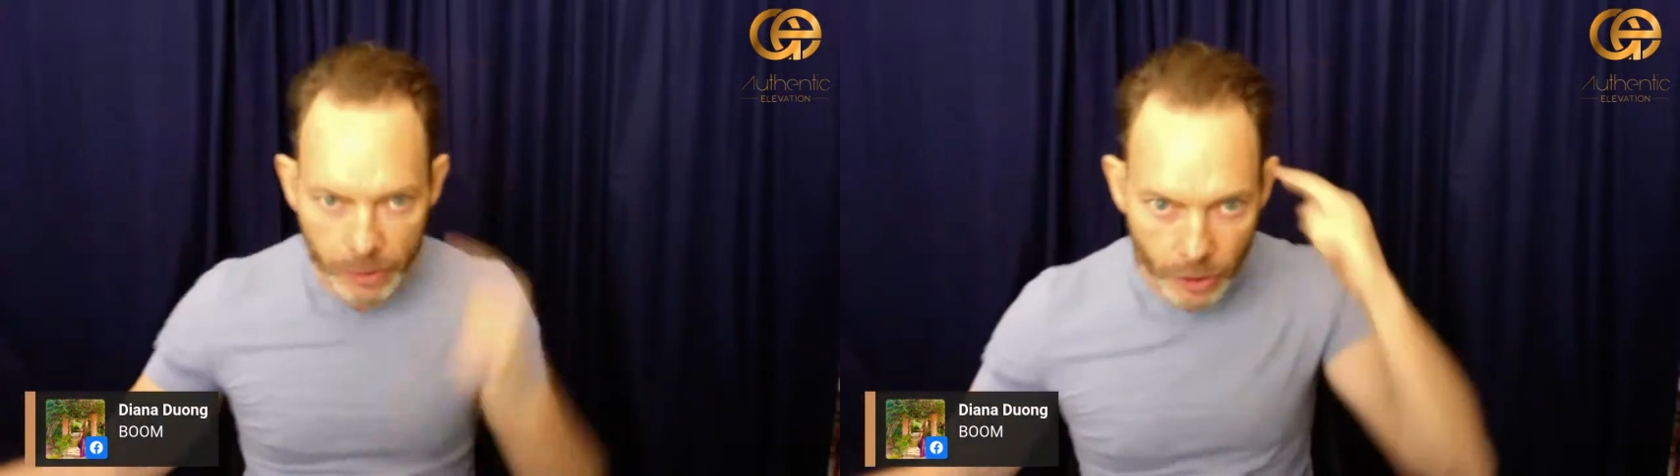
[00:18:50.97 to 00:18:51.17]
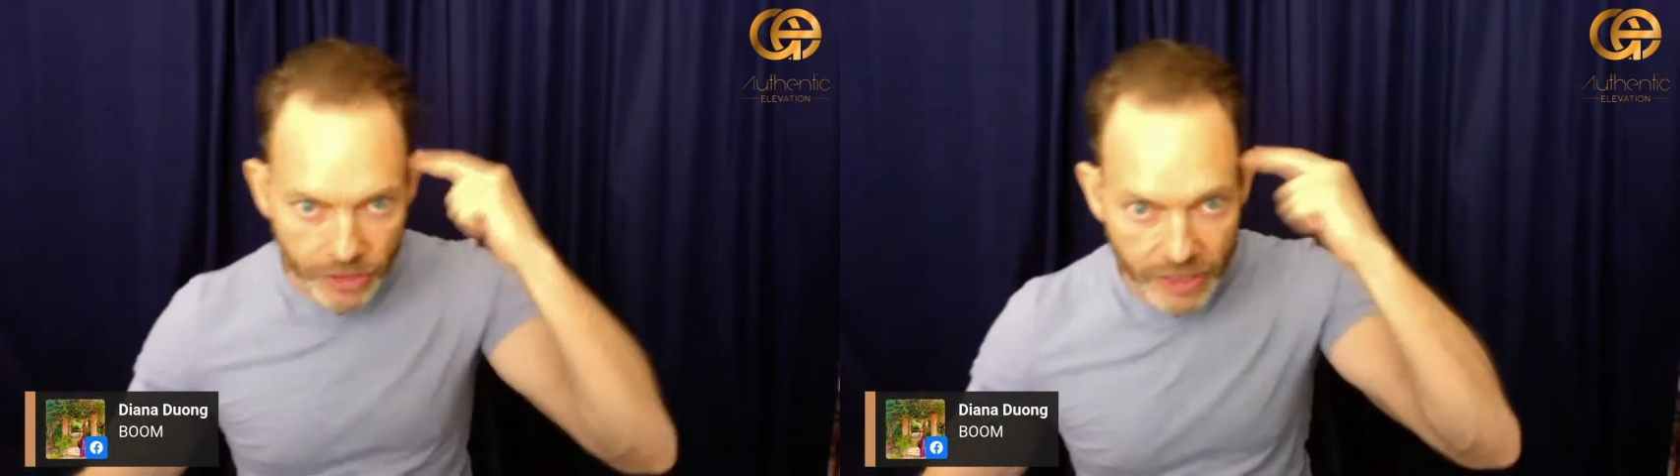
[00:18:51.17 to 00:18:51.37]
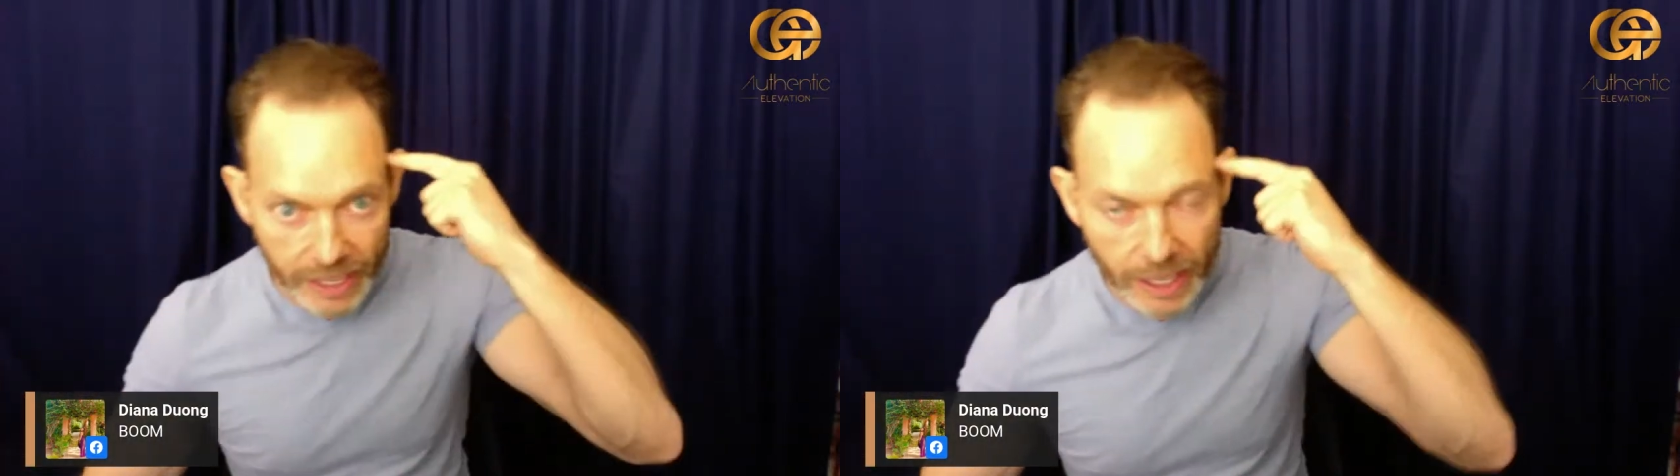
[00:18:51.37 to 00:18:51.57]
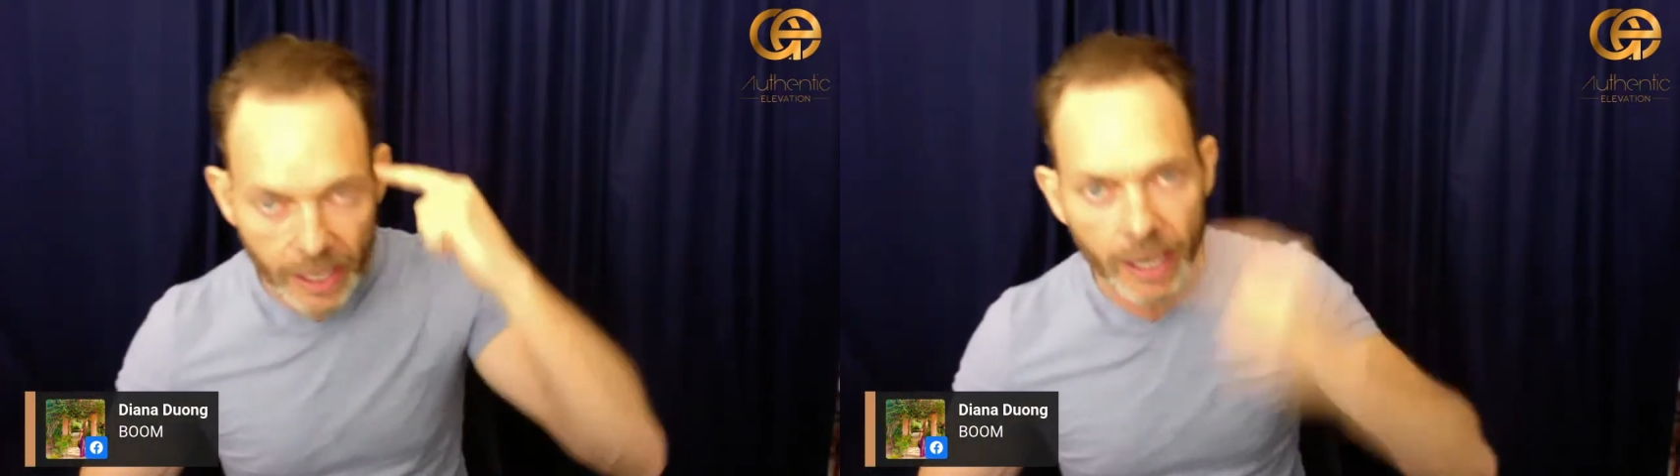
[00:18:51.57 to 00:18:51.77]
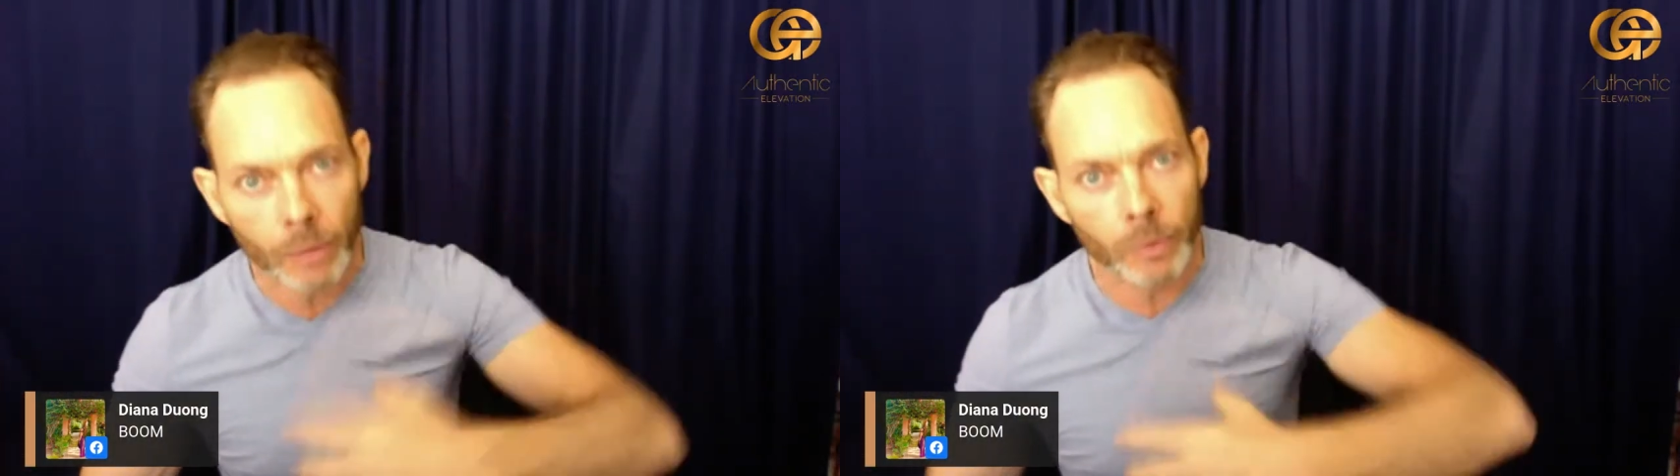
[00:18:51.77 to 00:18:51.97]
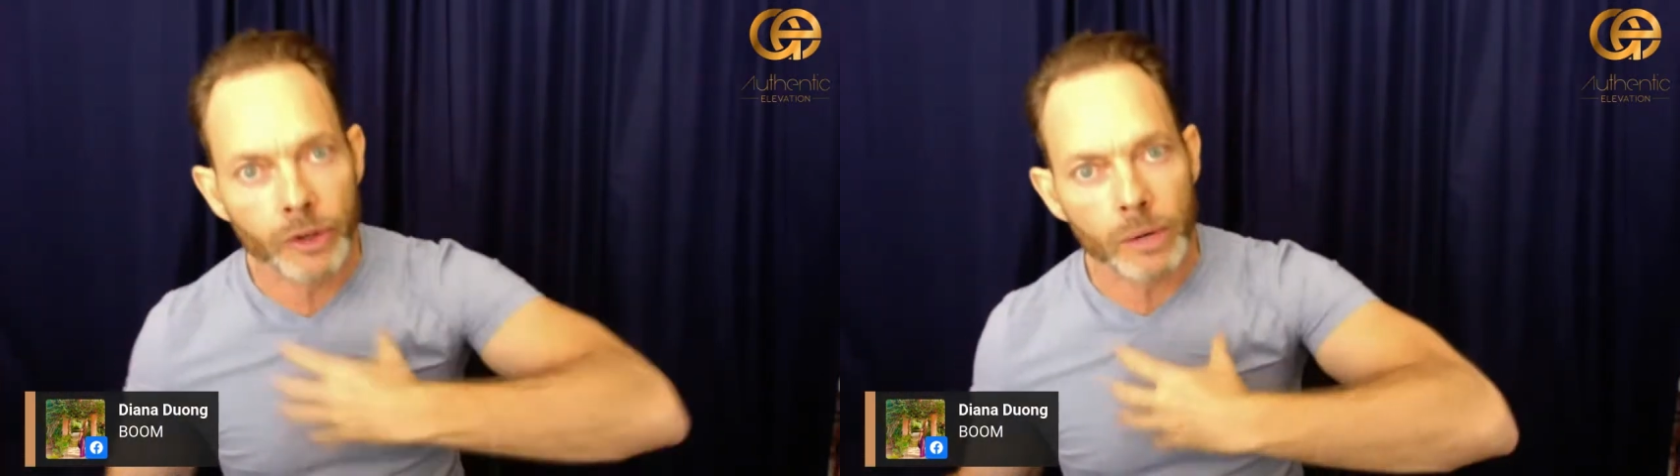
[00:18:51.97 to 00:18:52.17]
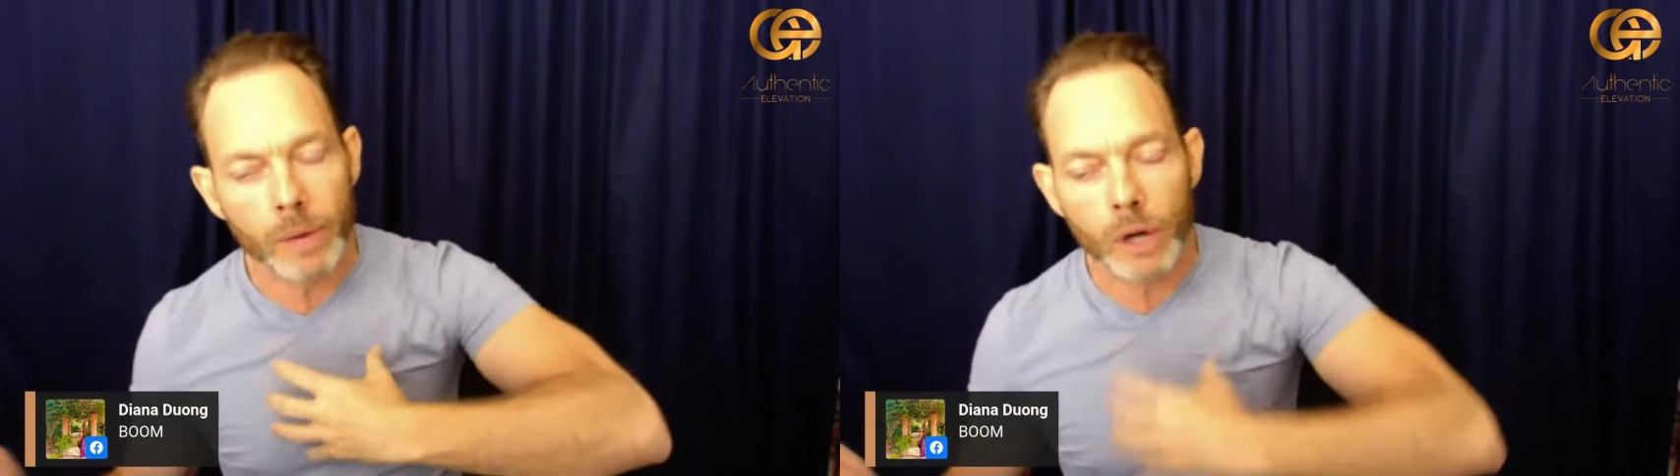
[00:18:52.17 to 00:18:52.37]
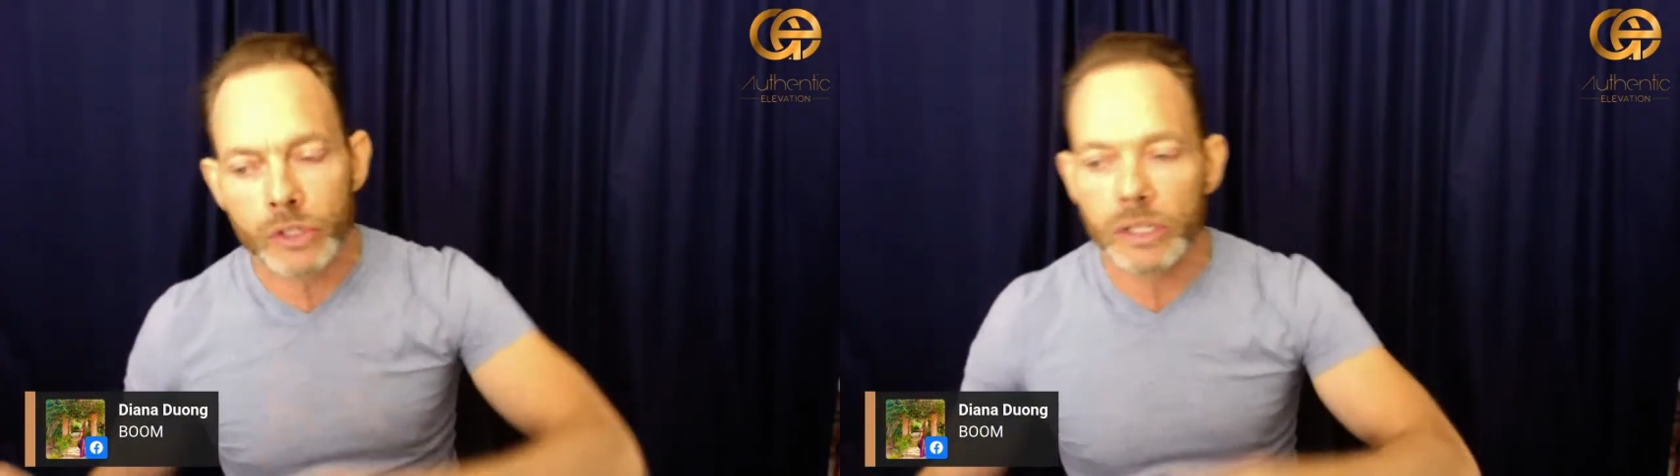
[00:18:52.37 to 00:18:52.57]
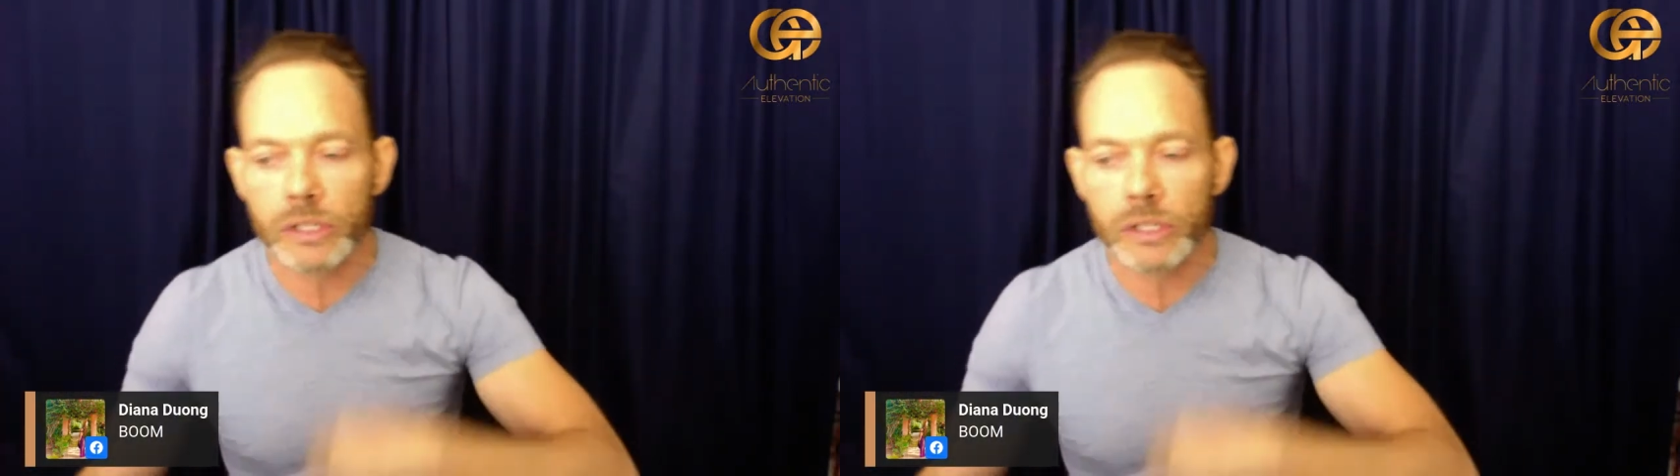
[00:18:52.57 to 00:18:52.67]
your thinking and with your emotions,